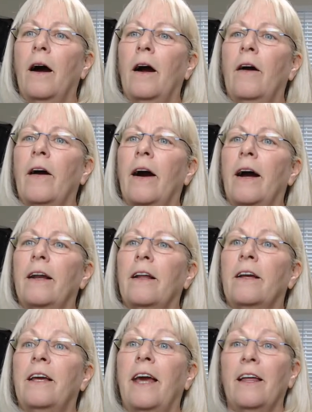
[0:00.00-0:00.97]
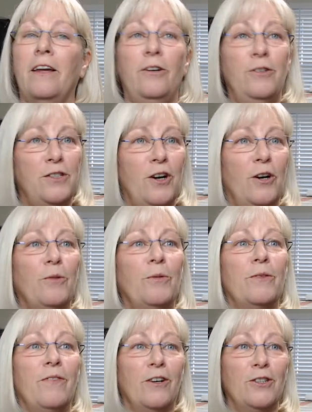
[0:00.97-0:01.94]
All right. And Kelly, you started
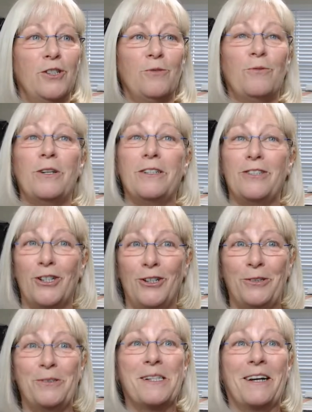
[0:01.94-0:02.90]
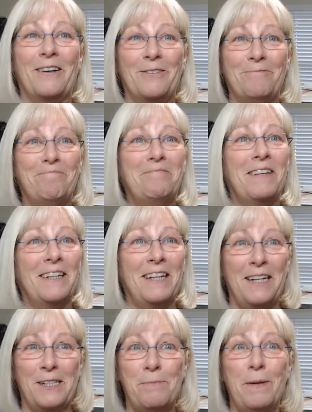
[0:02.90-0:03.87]
with version 1 too. So
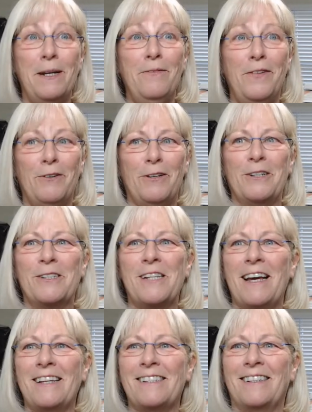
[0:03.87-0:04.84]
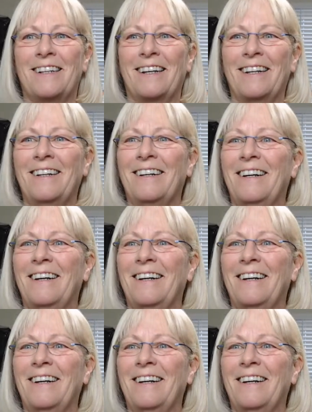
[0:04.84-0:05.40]
it's been a few years, hasn't it?